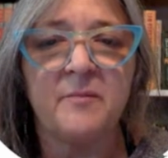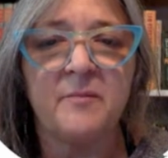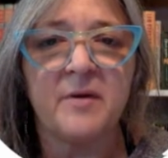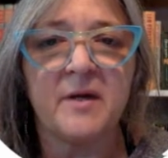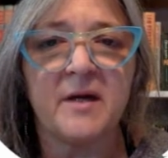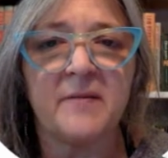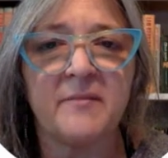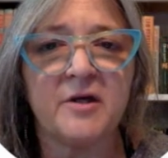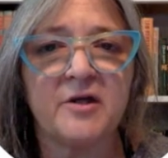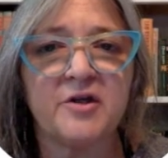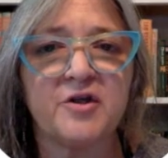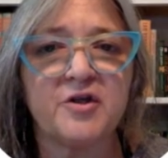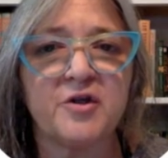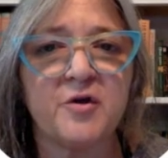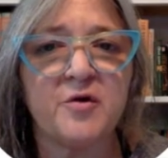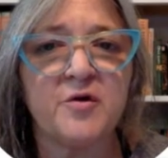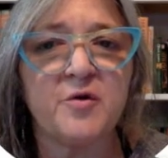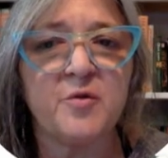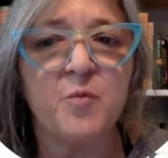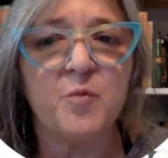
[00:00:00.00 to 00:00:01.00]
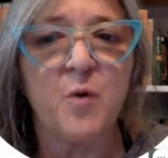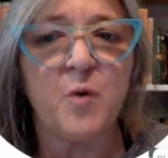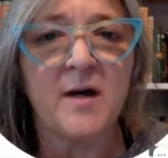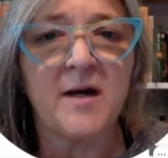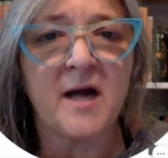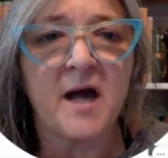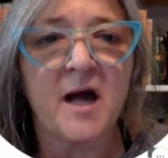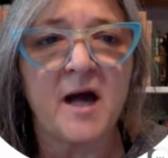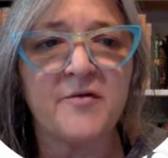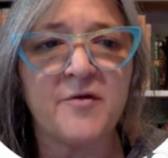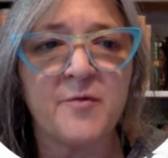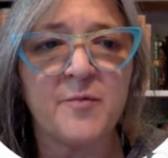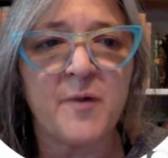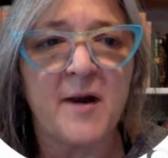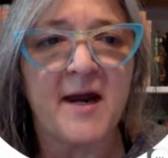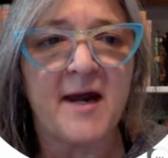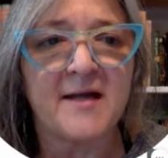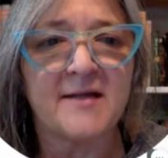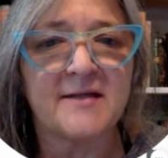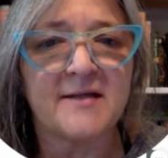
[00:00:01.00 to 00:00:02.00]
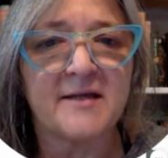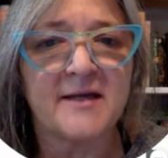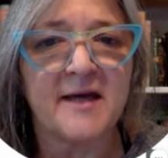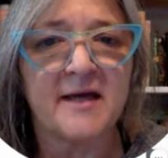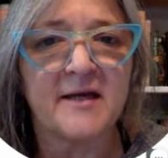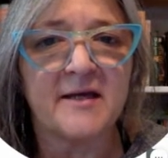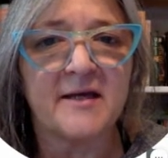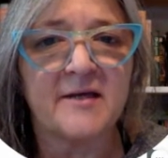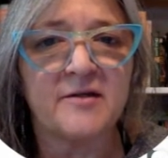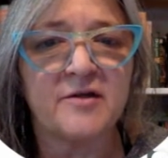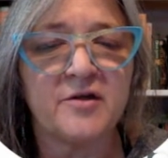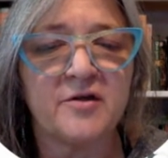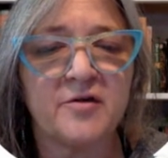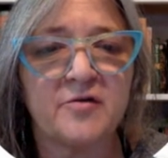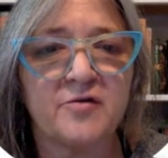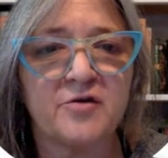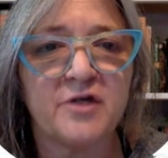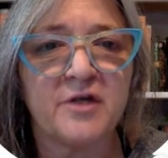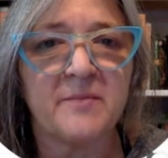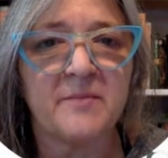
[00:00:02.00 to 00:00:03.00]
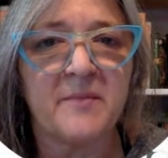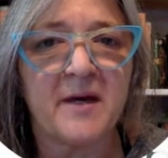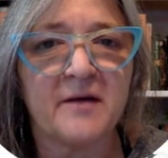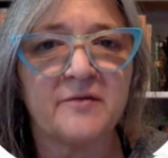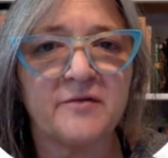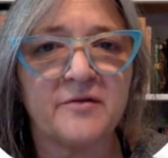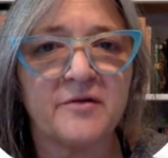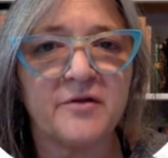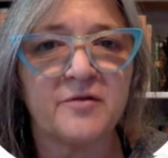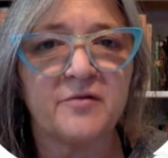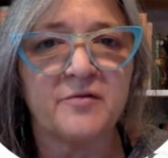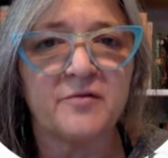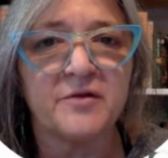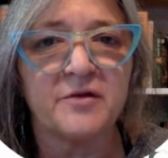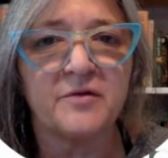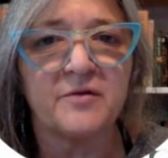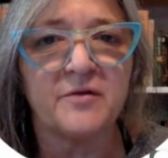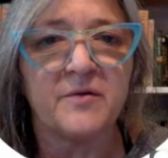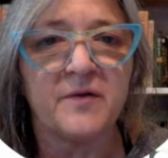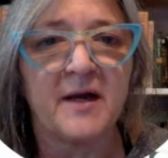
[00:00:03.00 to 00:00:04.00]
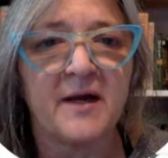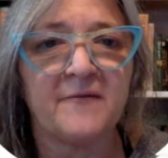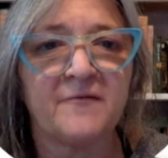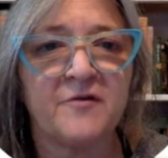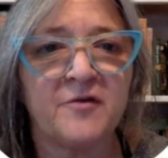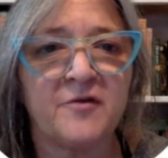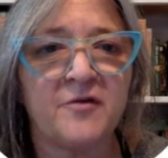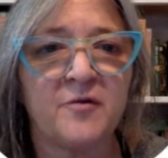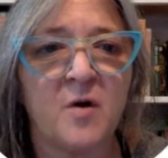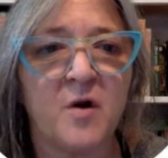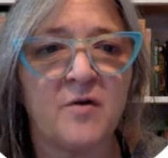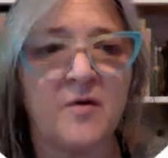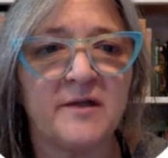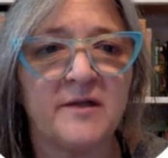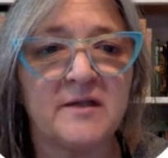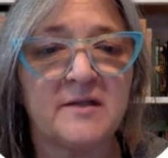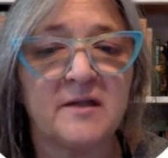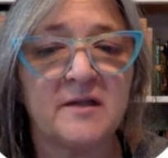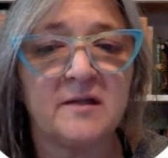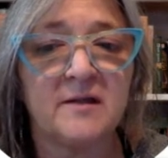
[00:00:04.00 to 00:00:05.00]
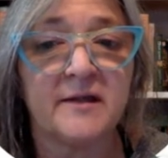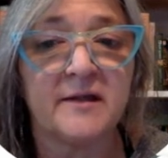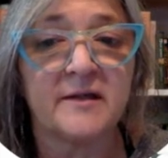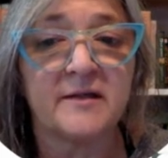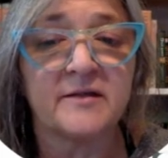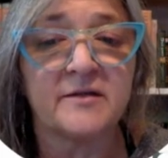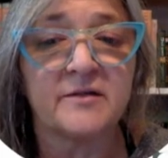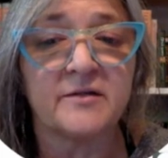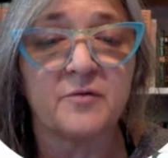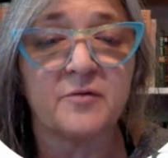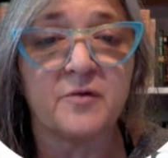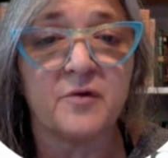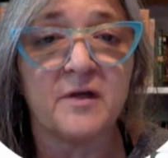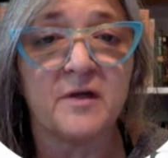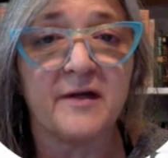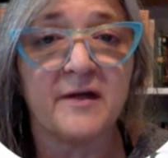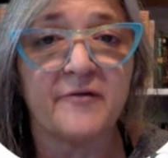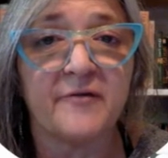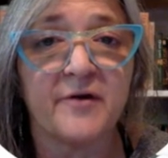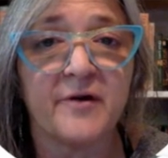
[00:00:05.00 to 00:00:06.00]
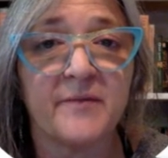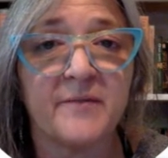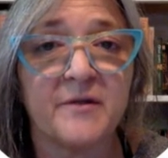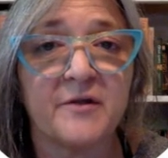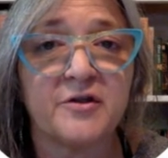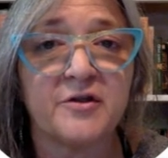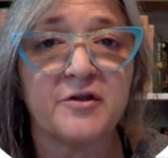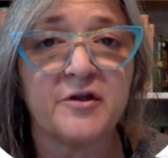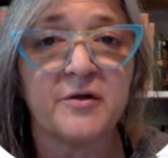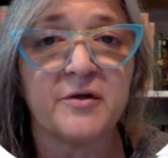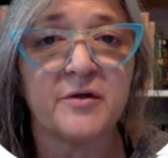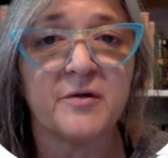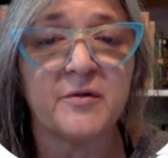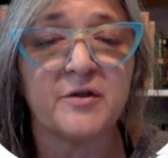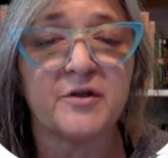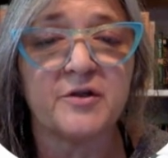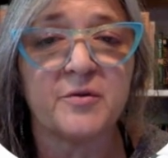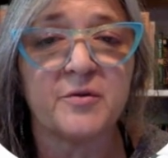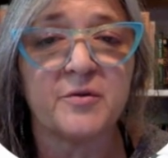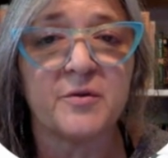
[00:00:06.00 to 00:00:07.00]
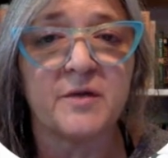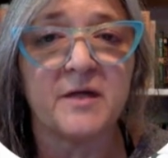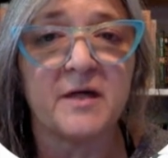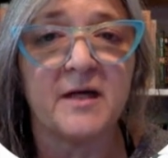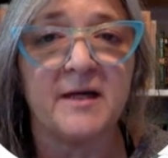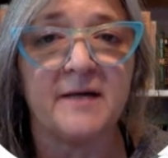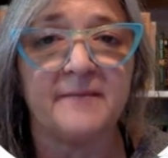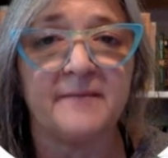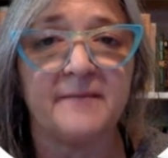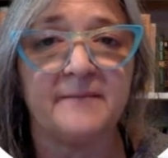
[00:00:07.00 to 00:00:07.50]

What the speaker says: But I'm going to show you one other way to get into your Gmail too, so you don't have to do all these clicks through Clever. I'm going to show you a shortcut.